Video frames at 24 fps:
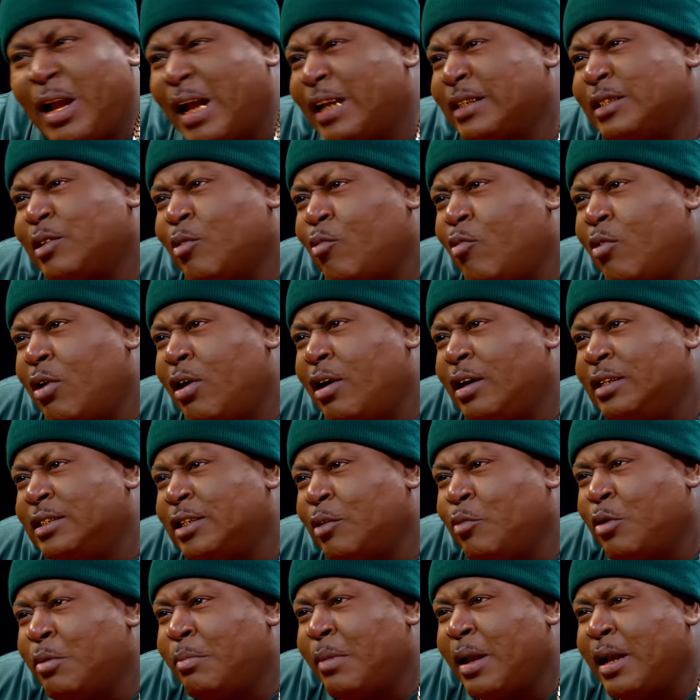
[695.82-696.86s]
we got some ones
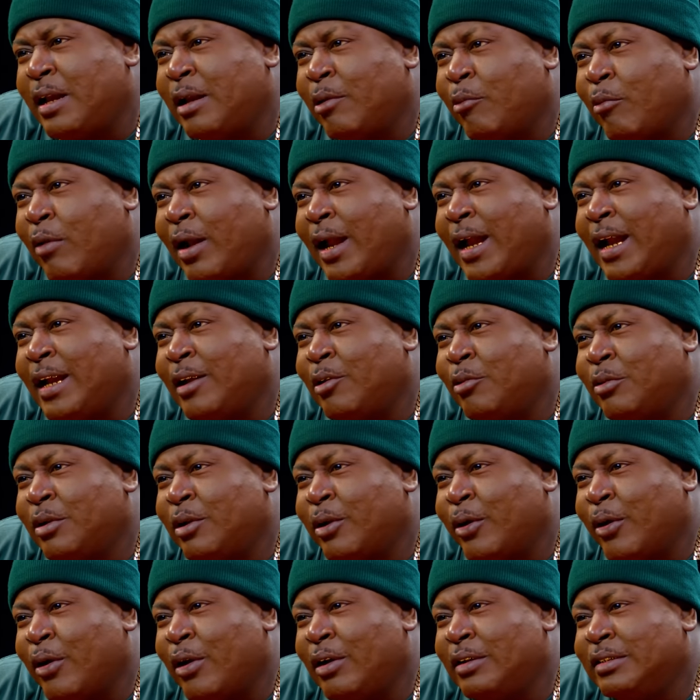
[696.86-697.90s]
that we made it rain on the
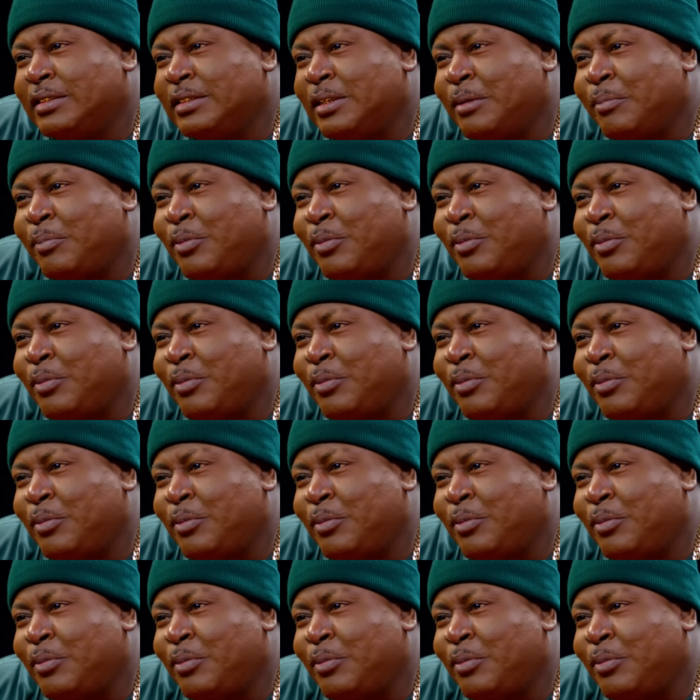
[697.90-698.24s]
girls in the